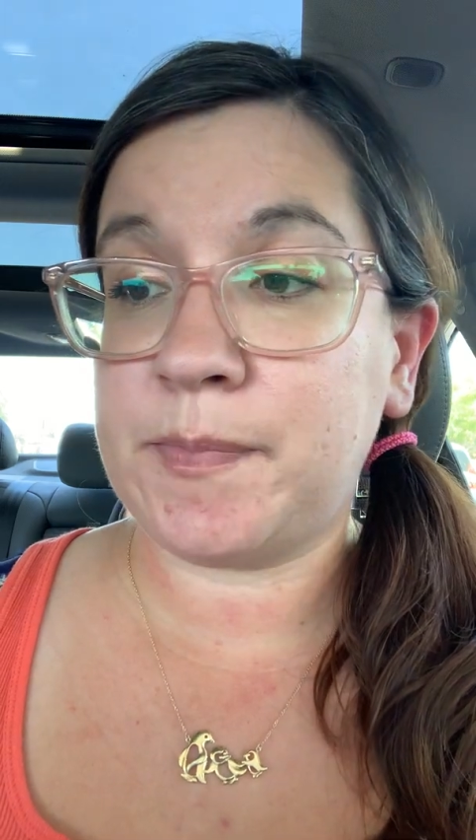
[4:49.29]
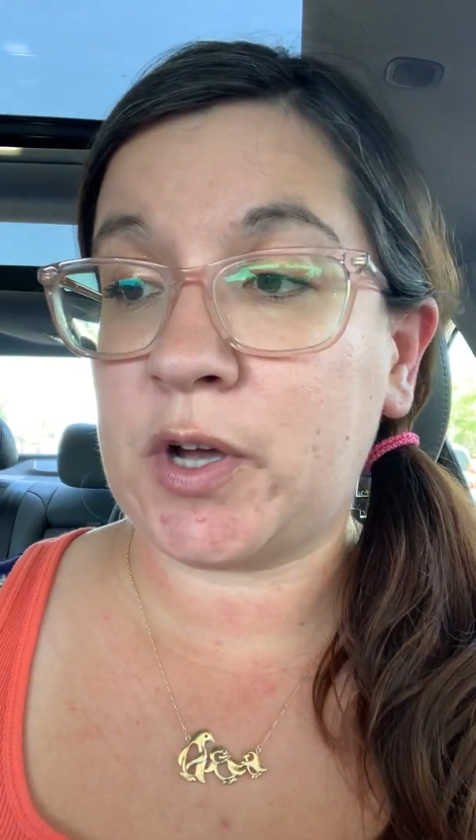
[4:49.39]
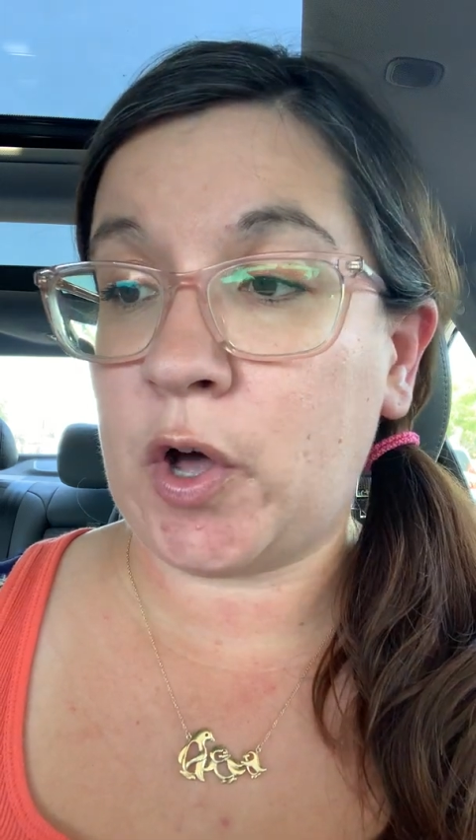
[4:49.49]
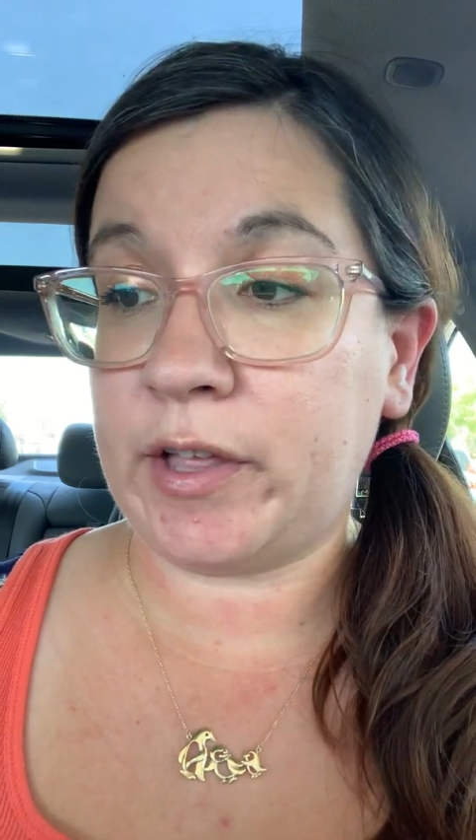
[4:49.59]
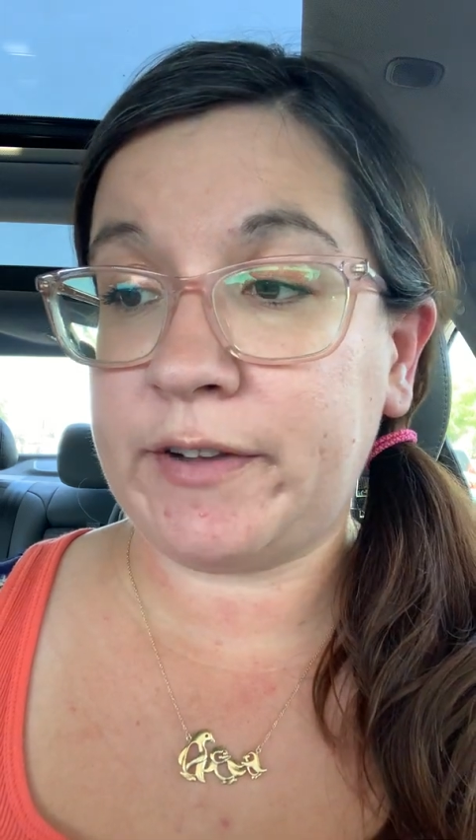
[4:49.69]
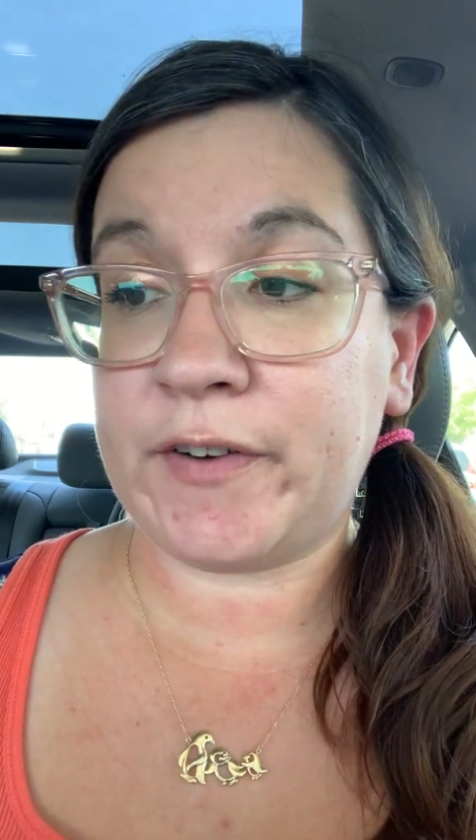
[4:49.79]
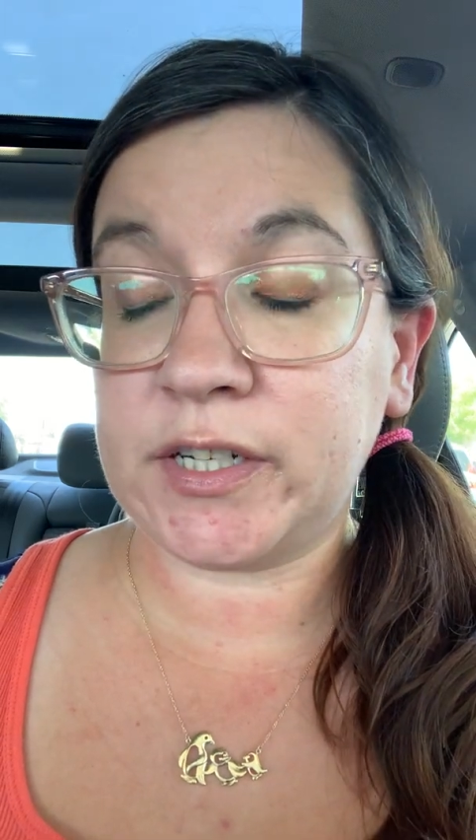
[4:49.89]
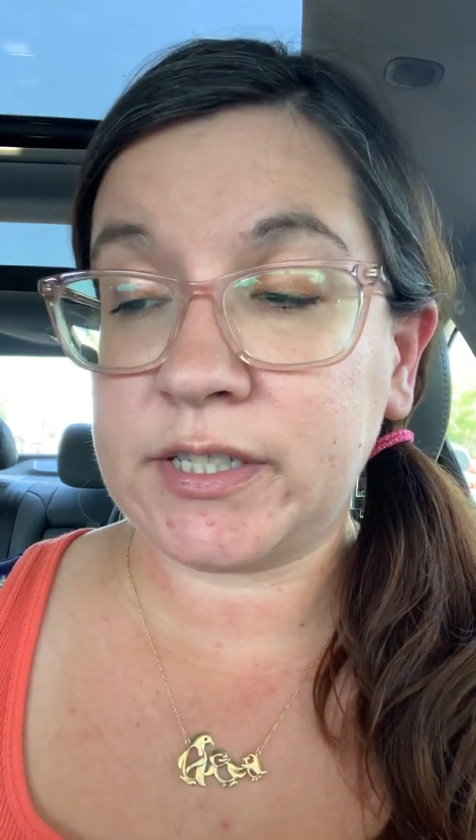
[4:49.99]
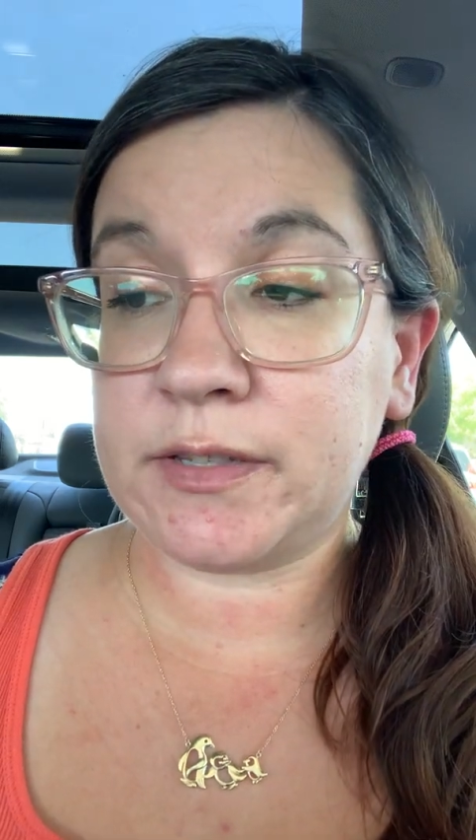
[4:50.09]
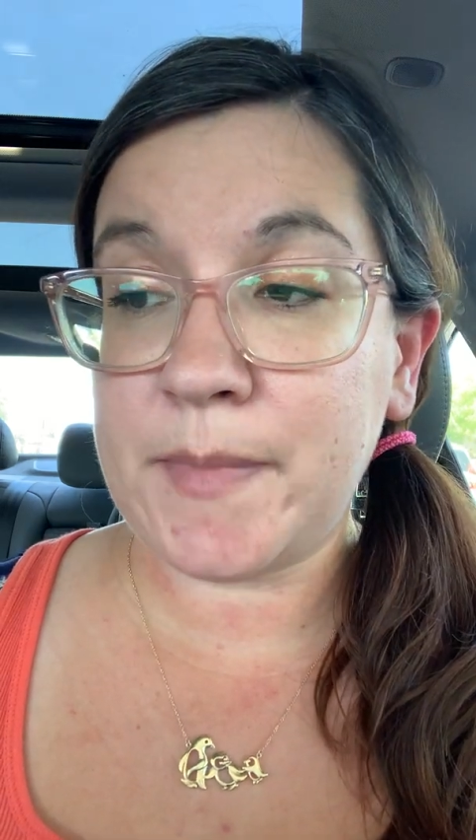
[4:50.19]
McCulloch
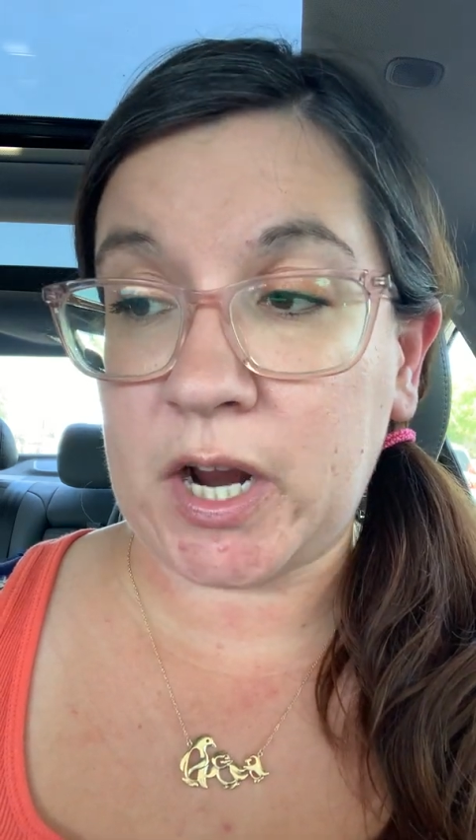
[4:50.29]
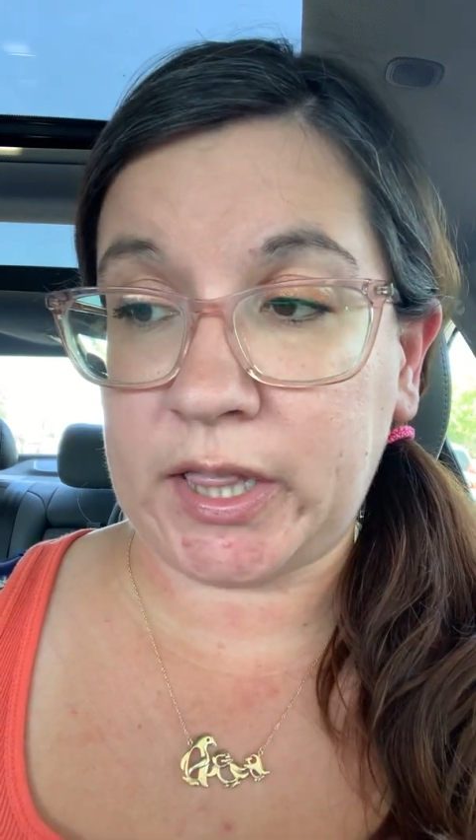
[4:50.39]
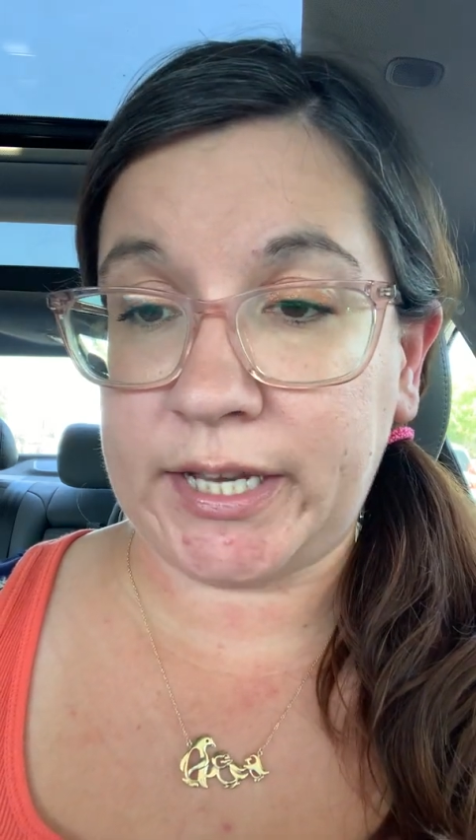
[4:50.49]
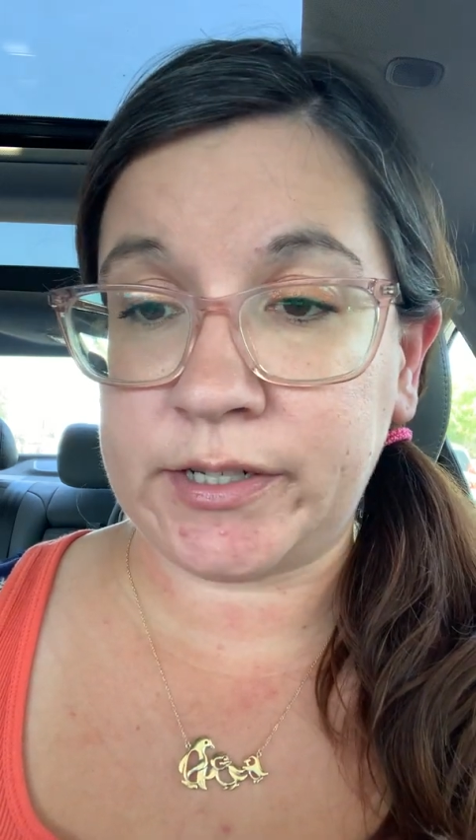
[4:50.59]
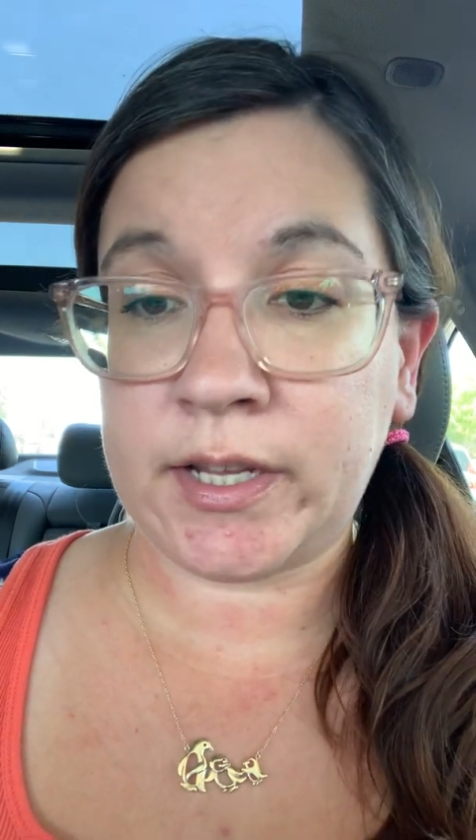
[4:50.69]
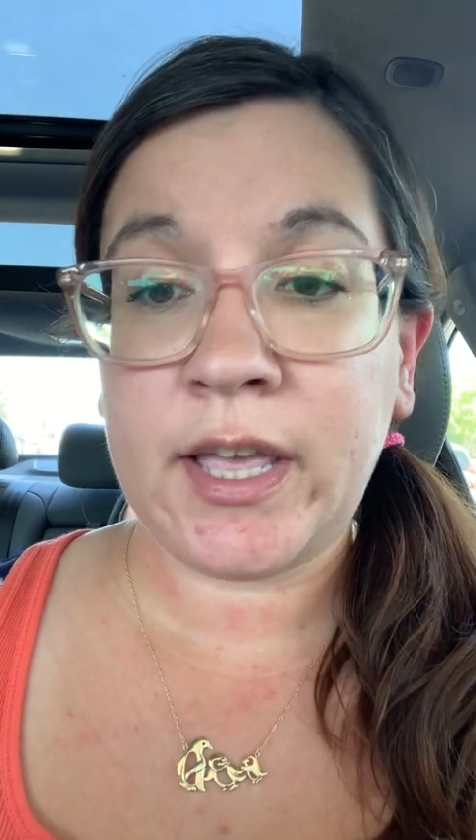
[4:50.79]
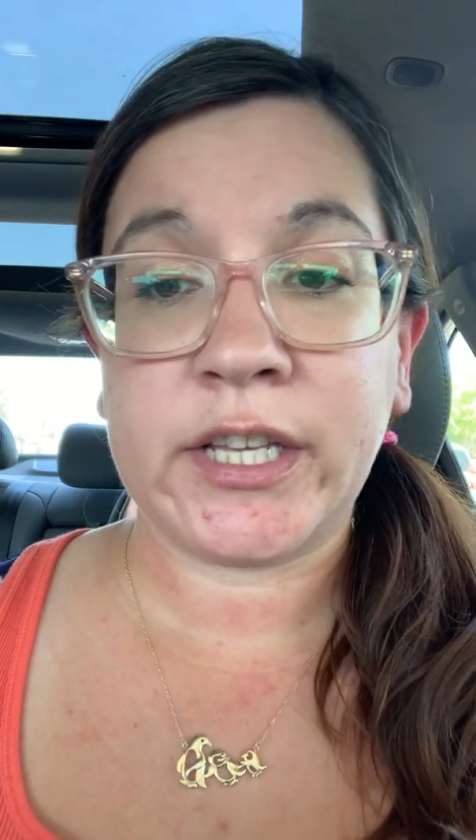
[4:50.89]
versus Maryland,